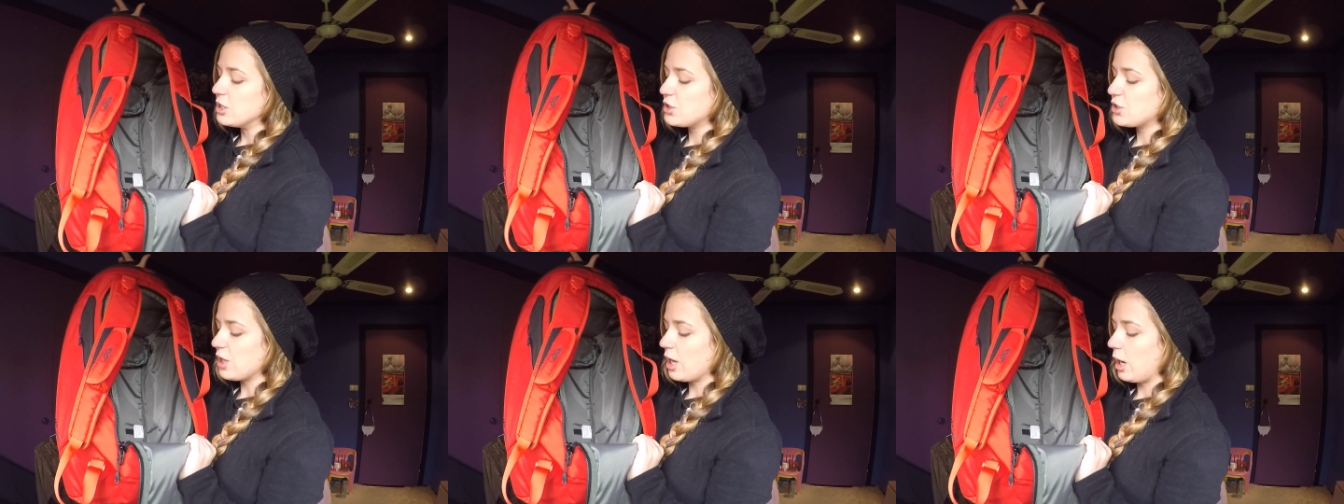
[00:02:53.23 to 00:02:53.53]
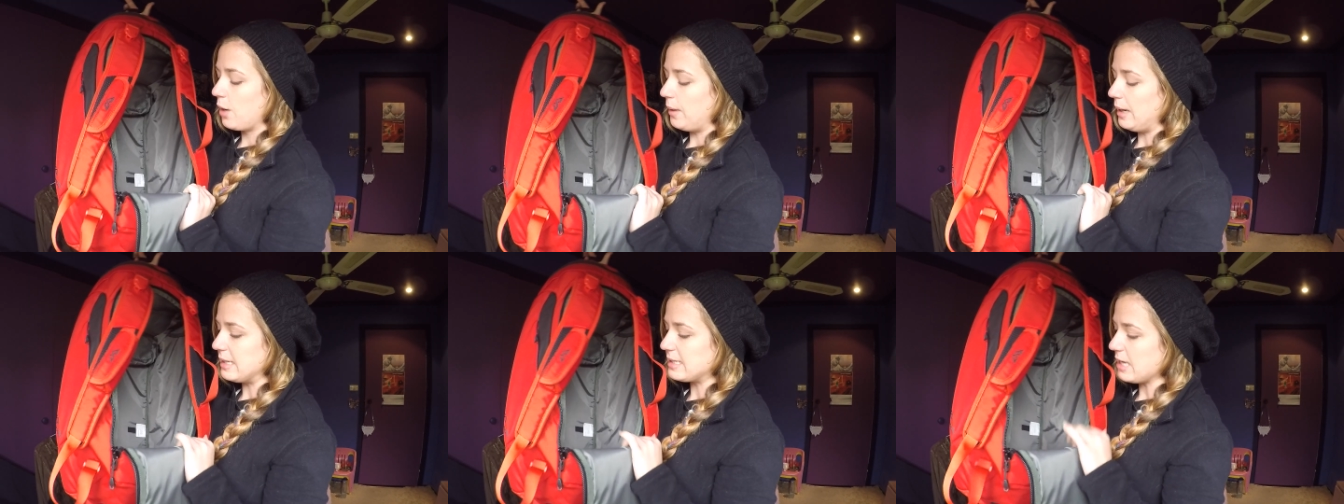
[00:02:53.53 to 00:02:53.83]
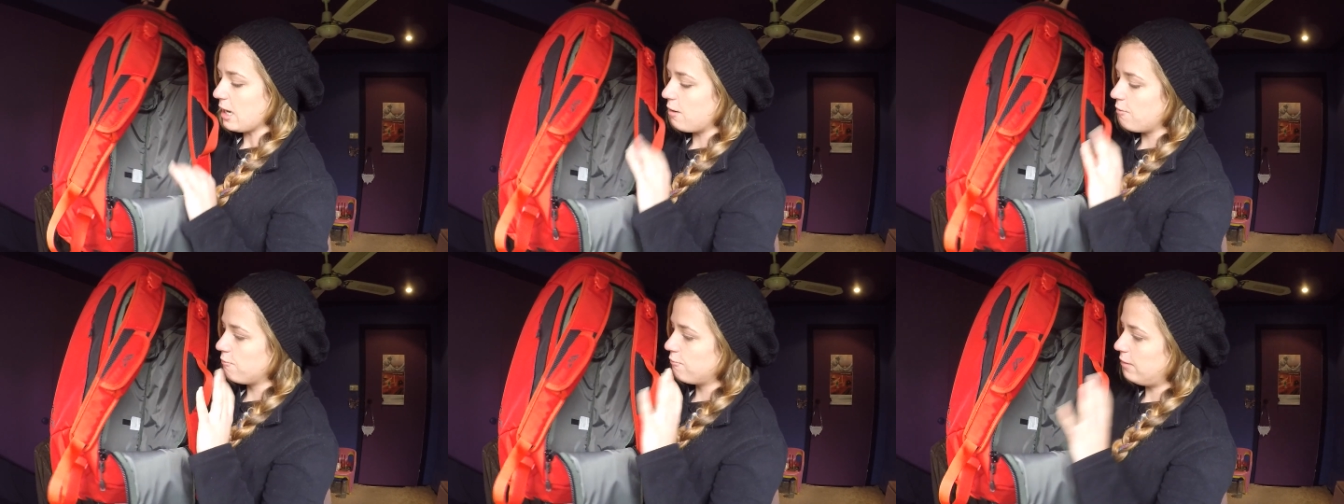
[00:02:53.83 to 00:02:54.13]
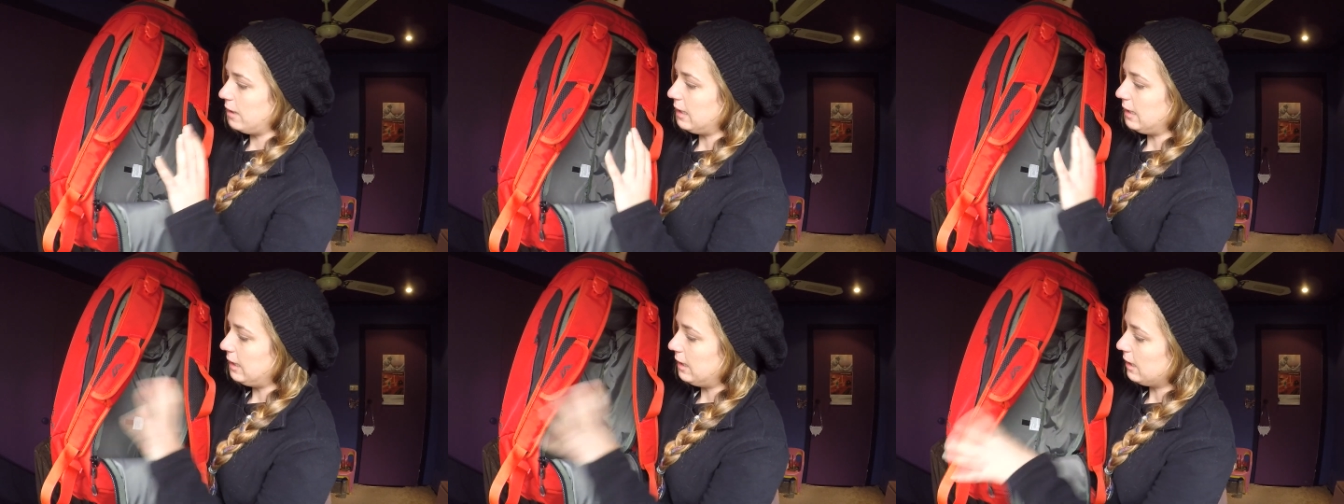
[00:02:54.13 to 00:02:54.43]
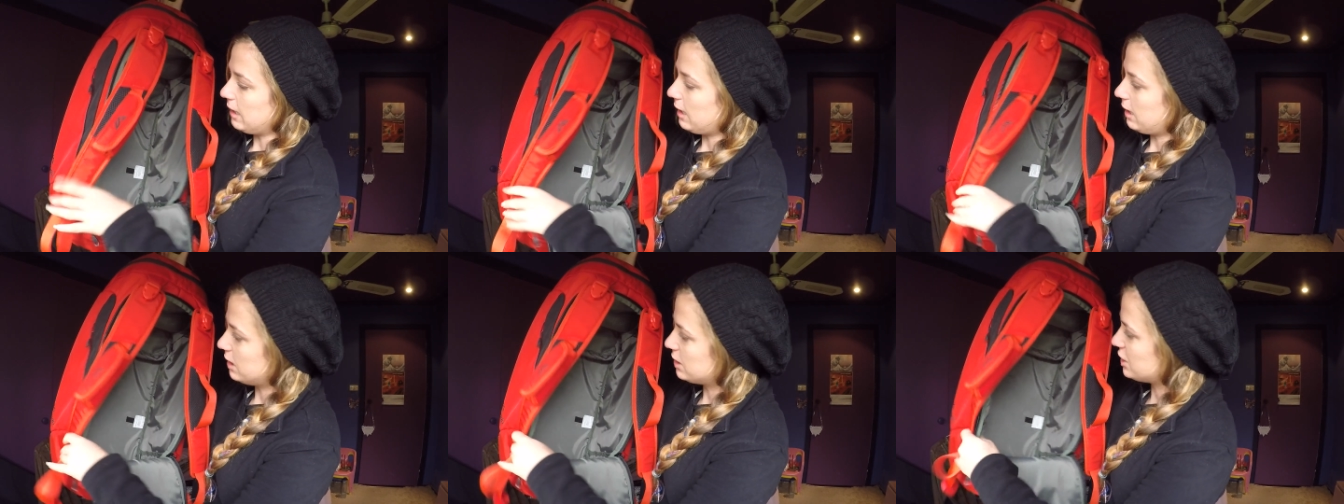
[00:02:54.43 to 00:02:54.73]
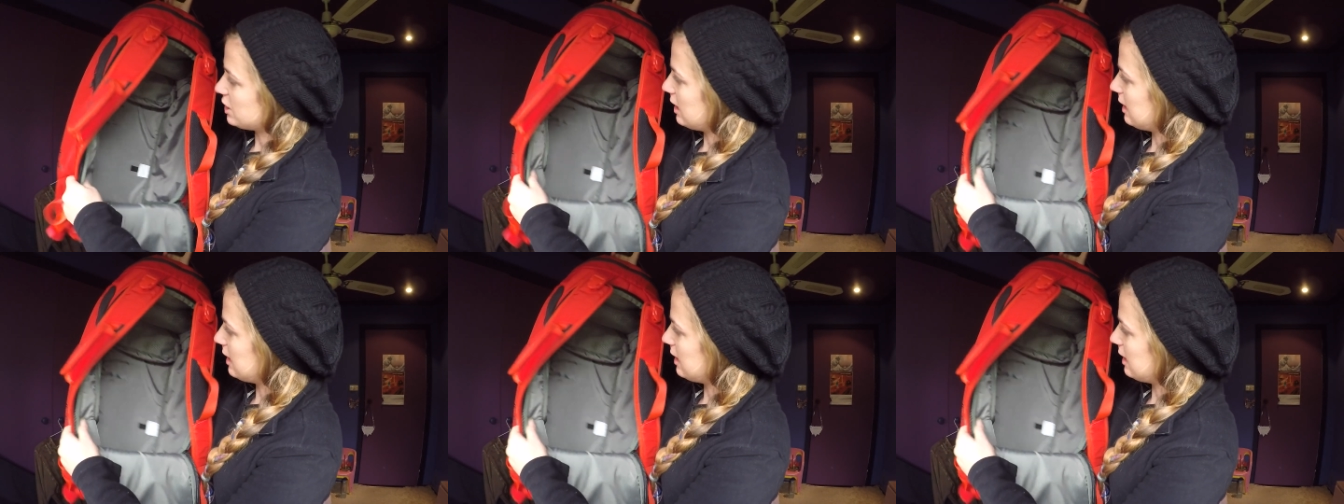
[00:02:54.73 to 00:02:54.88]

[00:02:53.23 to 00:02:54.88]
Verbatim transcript: So it's a really large